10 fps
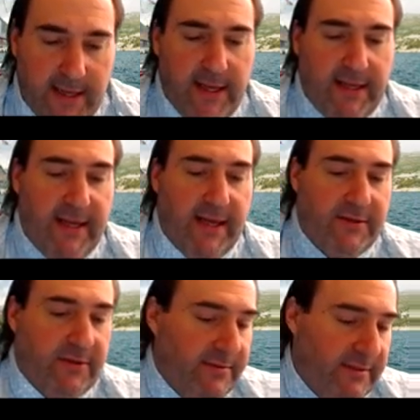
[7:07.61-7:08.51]
Again, in
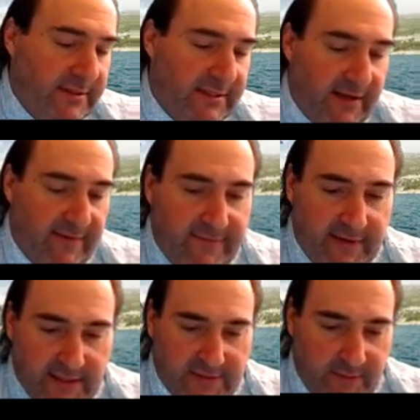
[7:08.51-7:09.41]
terms of sig
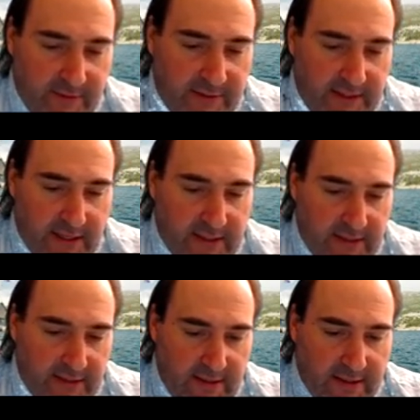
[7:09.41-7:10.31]
figs, we're really not going
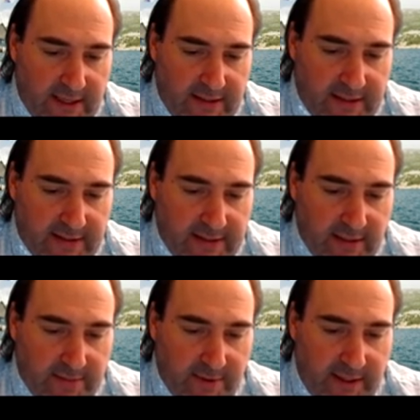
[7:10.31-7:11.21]
to look at this
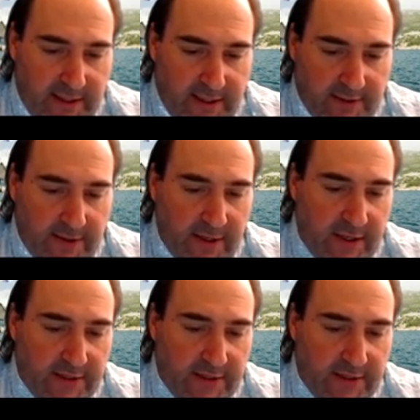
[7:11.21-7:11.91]
number here.